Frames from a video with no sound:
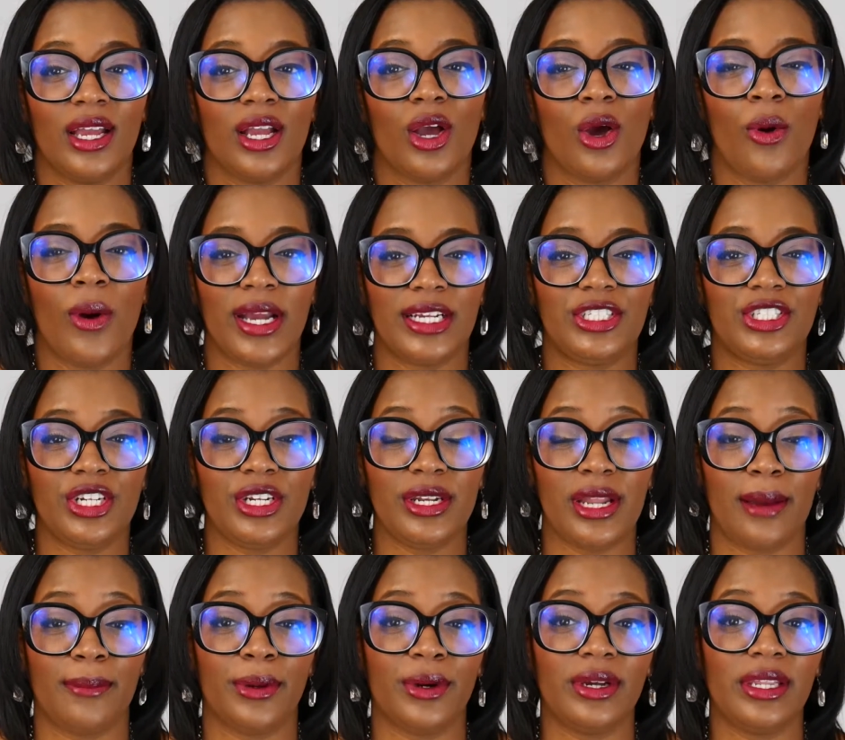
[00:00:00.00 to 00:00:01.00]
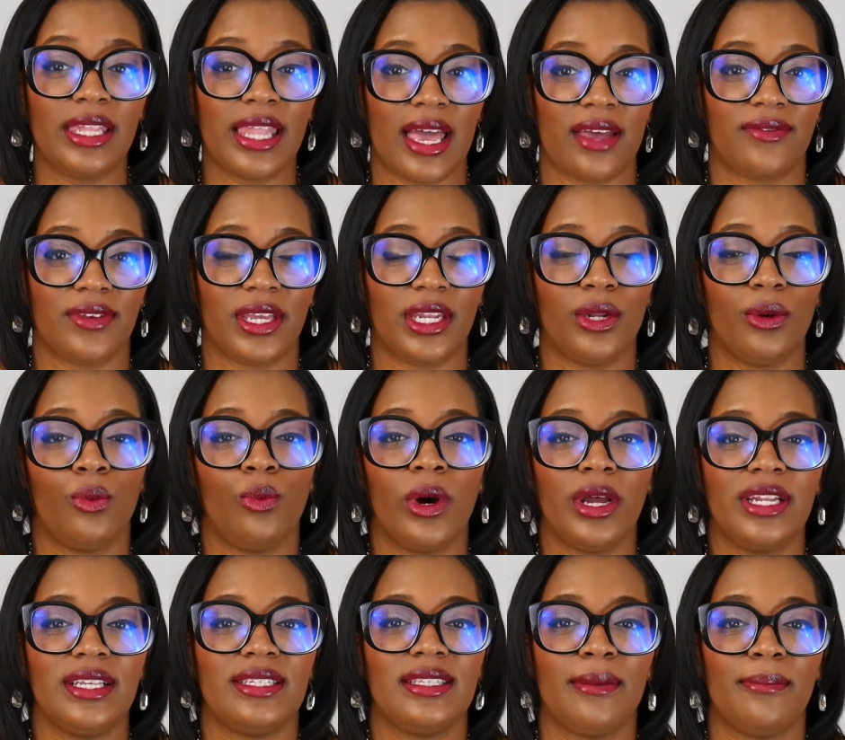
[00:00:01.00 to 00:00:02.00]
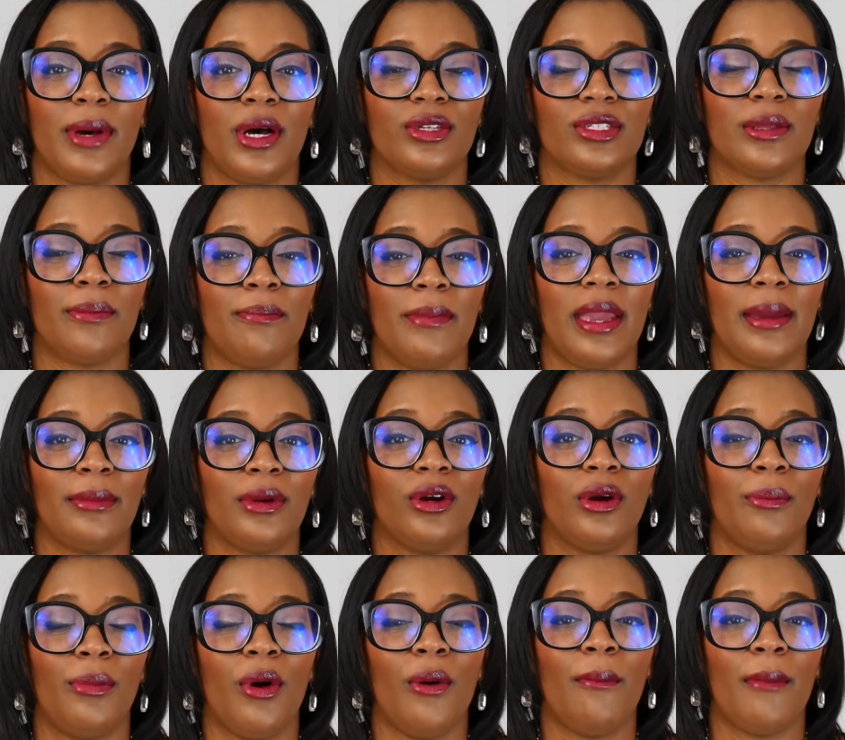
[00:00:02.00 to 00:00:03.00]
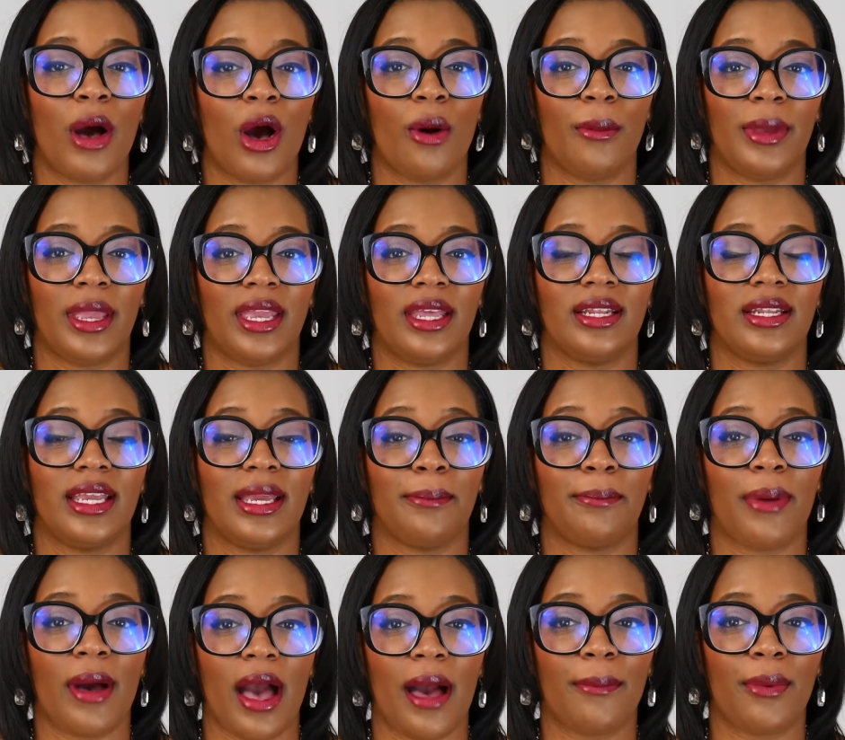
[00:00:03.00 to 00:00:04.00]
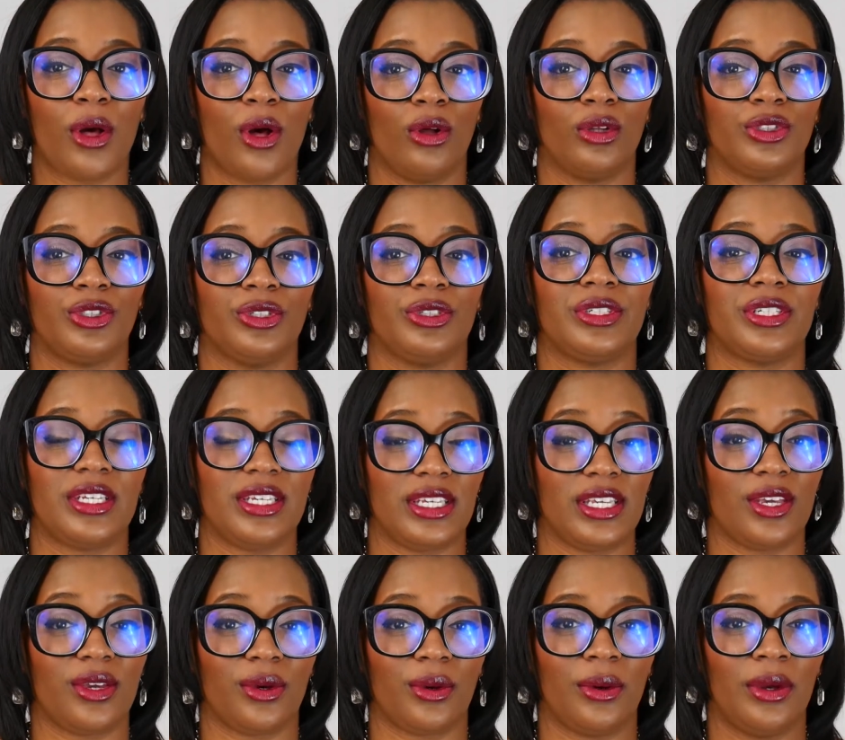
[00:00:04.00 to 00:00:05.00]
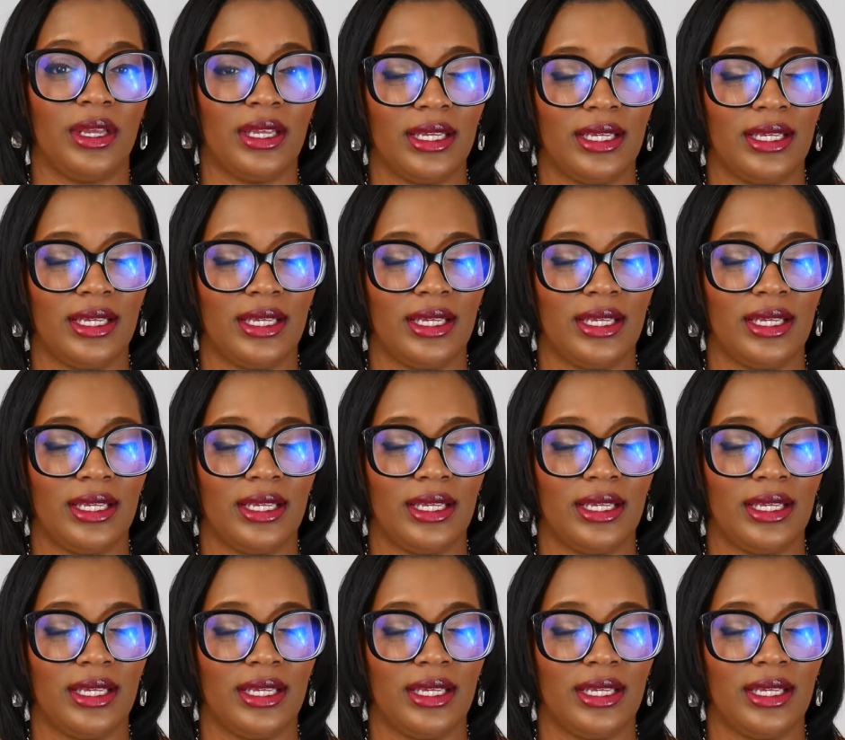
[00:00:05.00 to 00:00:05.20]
Question number 11. What is the most memorable moment in pop culture to you?